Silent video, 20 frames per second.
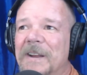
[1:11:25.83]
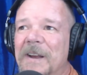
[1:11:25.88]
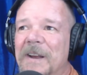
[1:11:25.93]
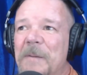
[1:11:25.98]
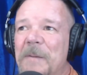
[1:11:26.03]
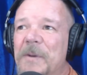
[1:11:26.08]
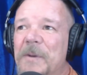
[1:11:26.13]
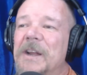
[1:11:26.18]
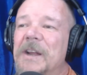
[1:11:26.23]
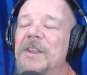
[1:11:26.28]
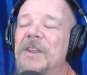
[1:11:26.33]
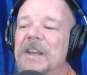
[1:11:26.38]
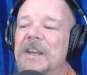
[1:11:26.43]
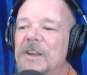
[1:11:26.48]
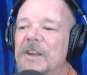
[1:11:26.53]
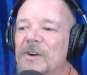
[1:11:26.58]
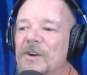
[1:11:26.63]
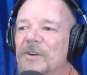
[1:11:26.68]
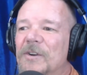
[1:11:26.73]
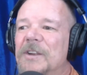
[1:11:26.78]
But I think
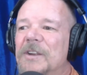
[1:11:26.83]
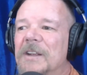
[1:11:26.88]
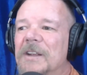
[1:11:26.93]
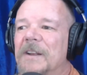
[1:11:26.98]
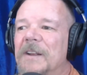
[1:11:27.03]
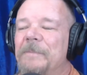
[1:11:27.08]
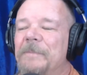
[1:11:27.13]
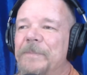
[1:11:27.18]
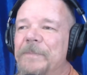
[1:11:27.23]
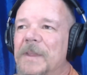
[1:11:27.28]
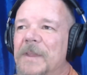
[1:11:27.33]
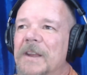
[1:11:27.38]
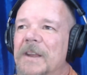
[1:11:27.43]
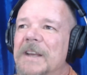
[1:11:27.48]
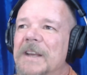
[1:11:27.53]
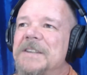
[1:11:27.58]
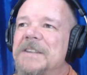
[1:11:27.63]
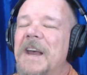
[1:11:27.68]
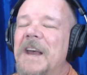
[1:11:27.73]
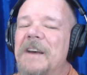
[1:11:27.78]
you
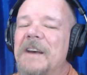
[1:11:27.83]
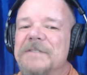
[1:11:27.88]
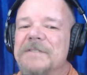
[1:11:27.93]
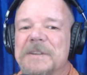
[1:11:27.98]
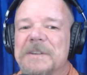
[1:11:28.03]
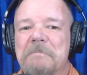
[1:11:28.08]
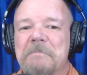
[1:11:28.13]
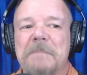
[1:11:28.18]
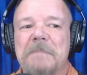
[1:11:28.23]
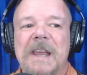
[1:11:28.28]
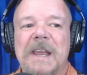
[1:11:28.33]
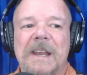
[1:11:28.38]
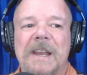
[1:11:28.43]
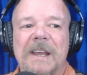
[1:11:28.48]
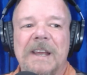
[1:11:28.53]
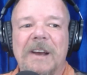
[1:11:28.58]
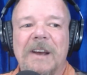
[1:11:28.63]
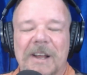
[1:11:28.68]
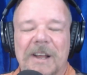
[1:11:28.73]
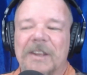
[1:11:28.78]
need to have some
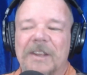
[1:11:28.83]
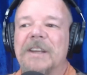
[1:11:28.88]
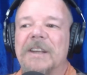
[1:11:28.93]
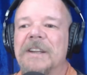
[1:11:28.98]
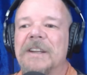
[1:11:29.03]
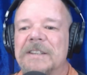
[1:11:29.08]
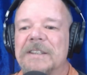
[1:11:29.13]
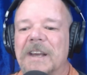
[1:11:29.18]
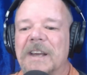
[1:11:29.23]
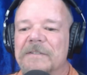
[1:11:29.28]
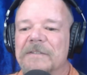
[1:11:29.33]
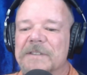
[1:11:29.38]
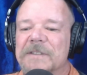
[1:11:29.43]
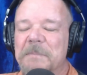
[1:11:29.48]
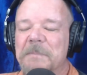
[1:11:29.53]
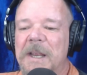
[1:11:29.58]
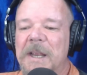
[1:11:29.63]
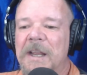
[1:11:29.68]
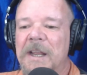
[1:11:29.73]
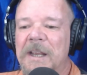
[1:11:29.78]
meaning. I think you need to have some
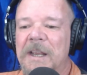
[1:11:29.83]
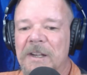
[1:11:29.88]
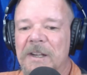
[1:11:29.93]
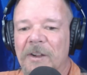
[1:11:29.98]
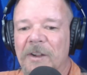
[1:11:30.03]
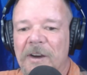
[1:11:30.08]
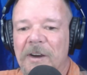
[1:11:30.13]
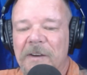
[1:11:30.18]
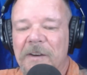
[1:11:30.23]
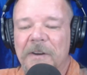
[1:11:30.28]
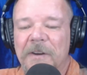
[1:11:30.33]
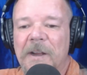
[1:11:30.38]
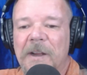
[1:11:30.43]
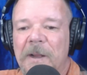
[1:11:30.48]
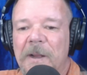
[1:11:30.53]
meaning in your life.